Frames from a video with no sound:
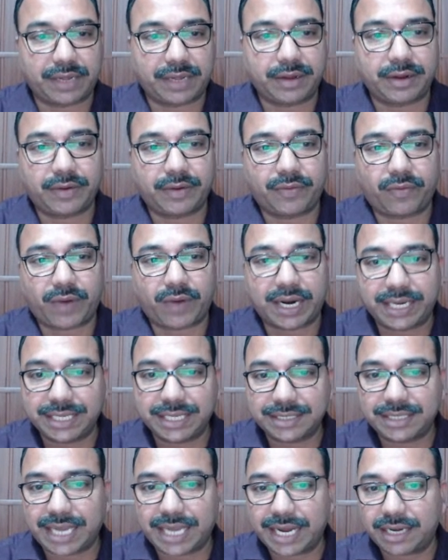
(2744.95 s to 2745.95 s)
What
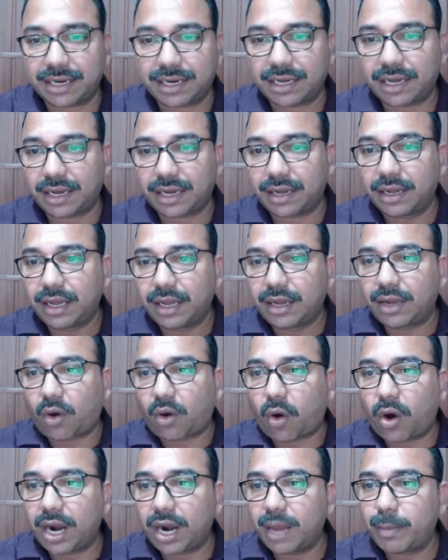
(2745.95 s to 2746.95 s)
is that
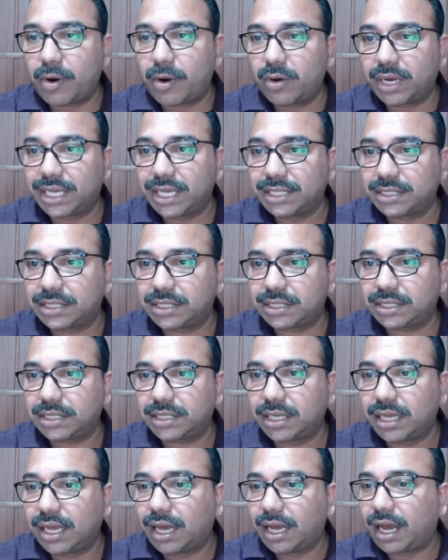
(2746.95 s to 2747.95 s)
all about his